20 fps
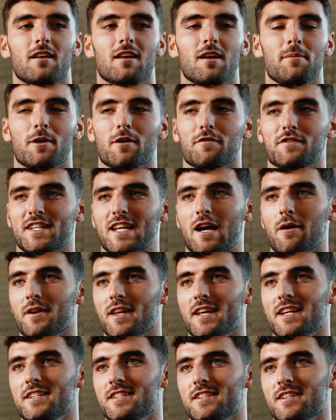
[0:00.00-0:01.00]
I mean, obviously
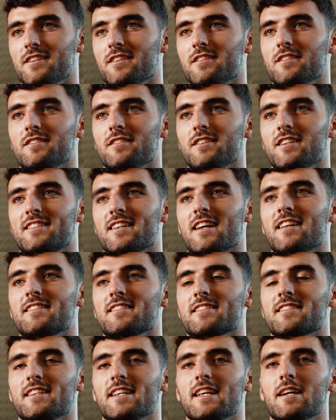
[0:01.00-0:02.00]
nowadays you, you tend
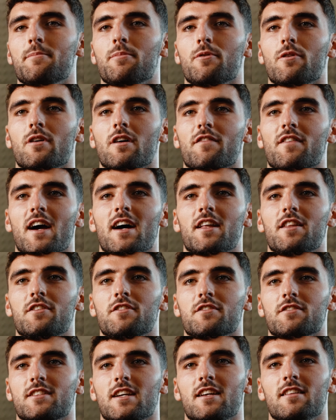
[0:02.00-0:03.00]
to see it, but I've kind of
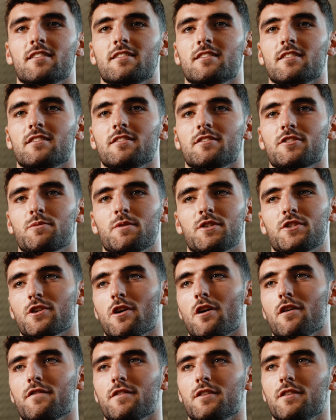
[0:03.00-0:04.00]
just tend to switch
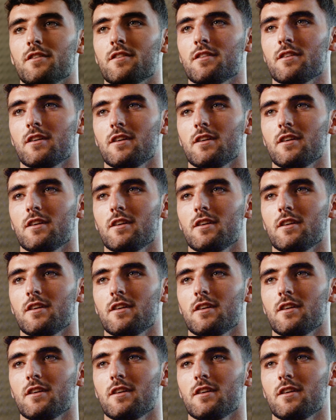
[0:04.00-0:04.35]
off and